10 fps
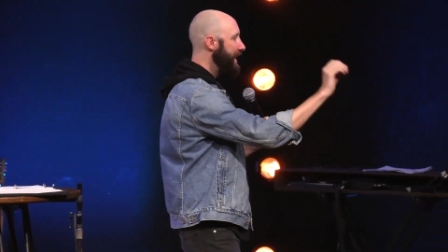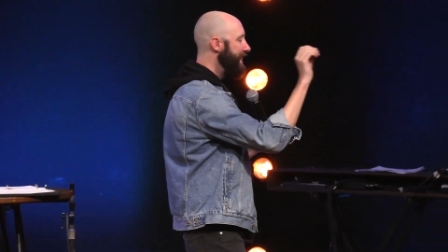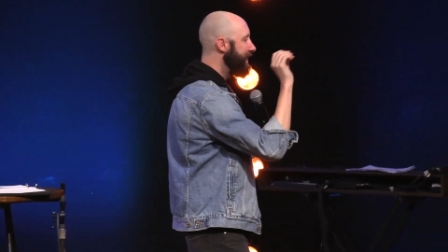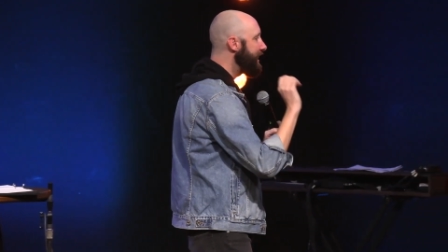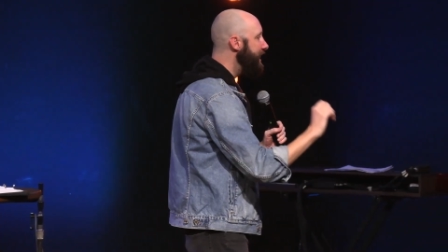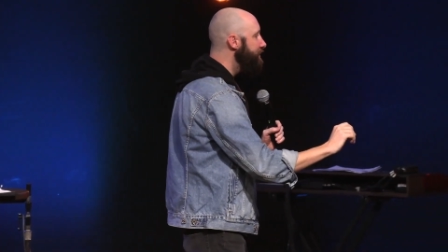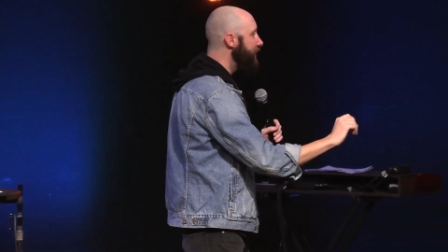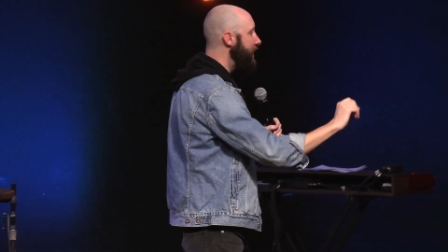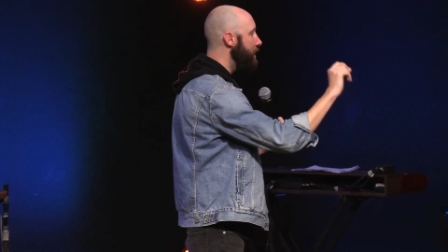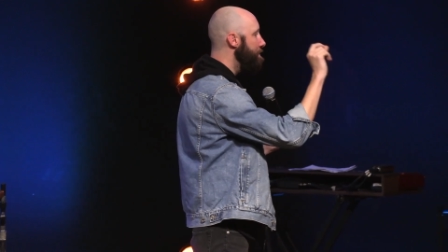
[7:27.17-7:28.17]

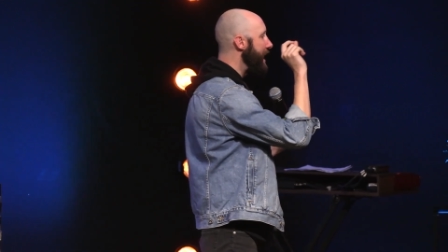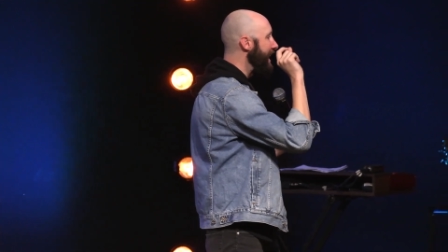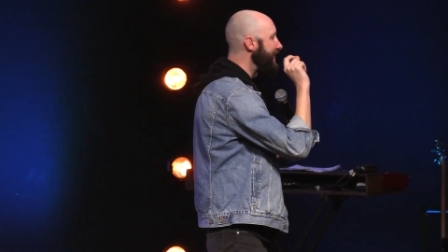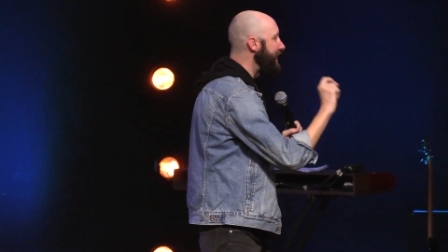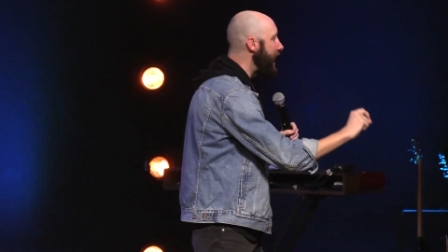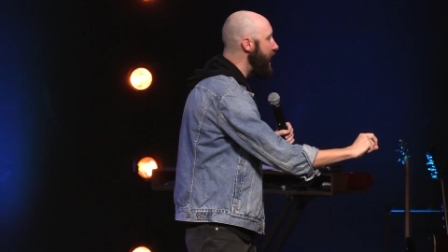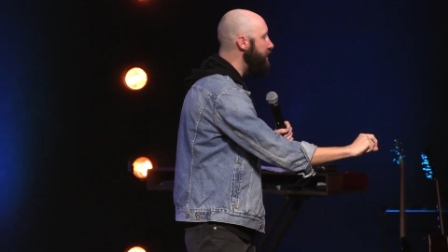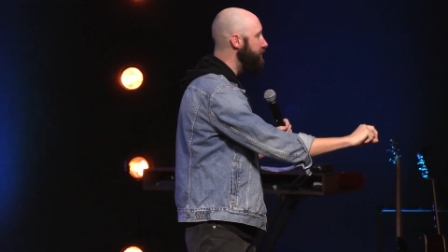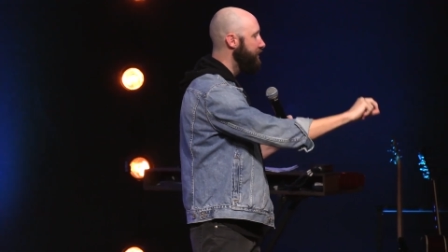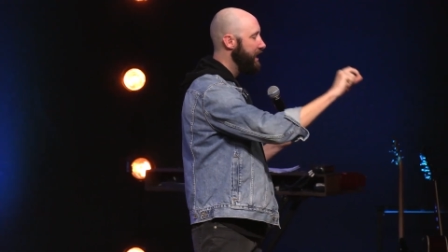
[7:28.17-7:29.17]
living my
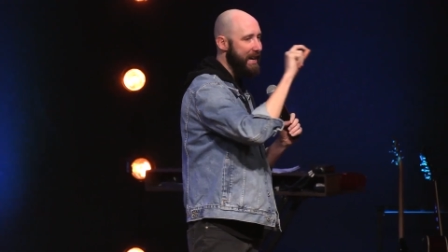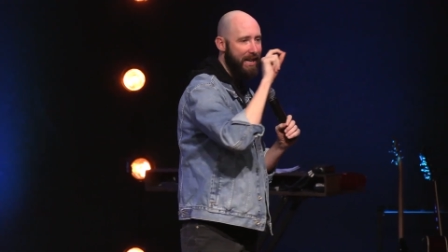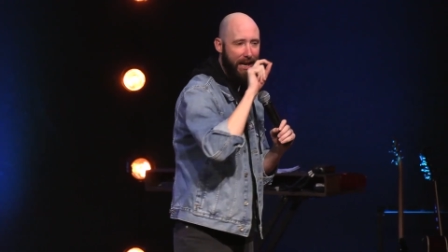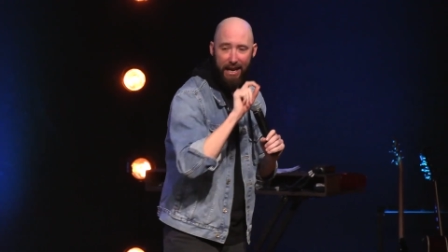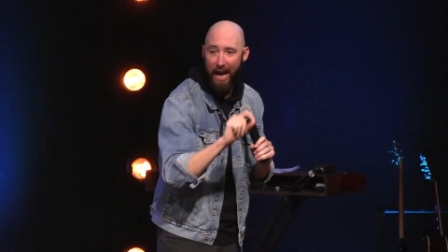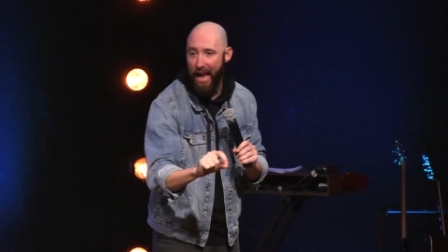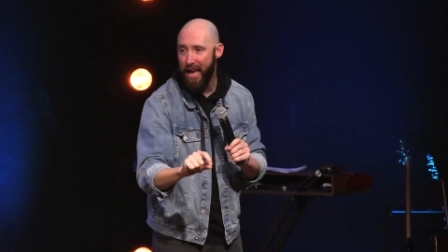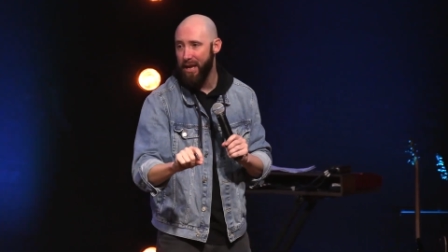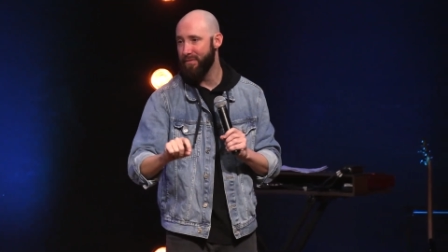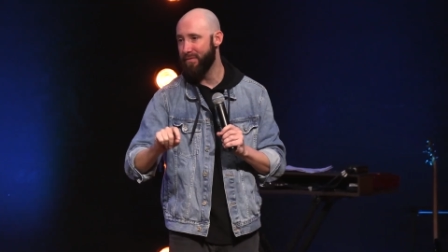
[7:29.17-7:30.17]
life in a
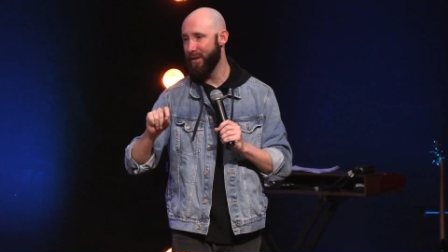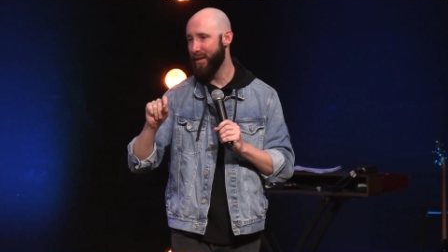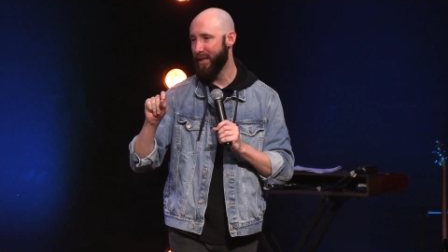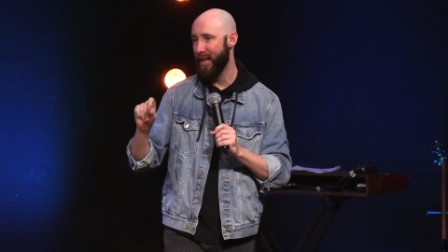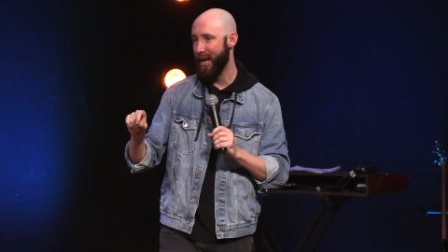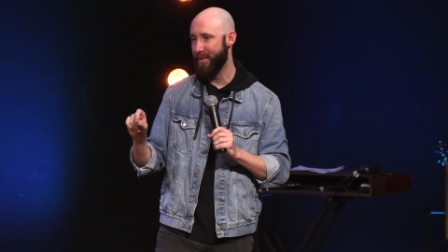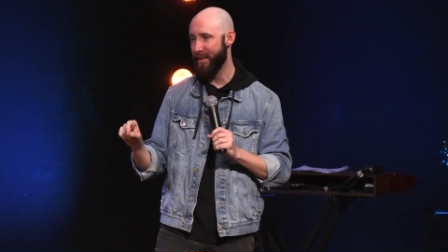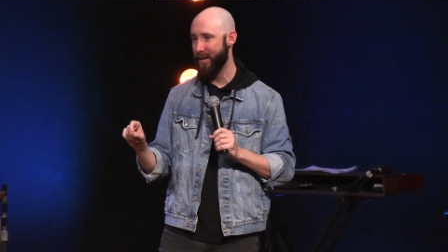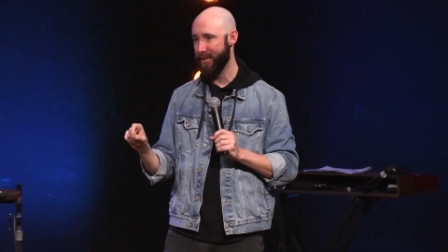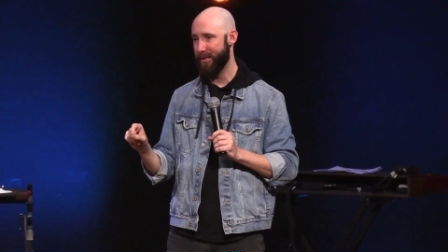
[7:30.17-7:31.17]
cave like
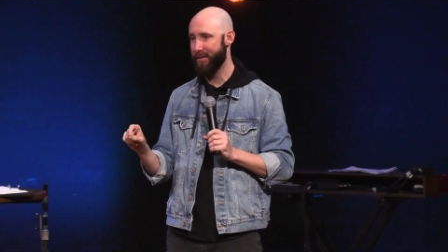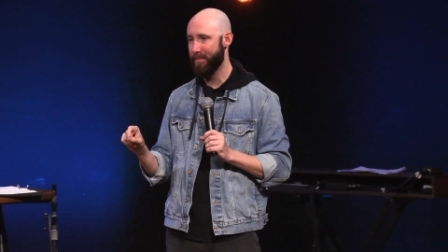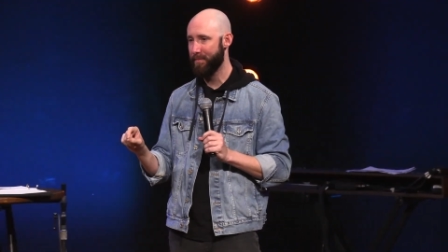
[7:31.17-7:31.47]
this.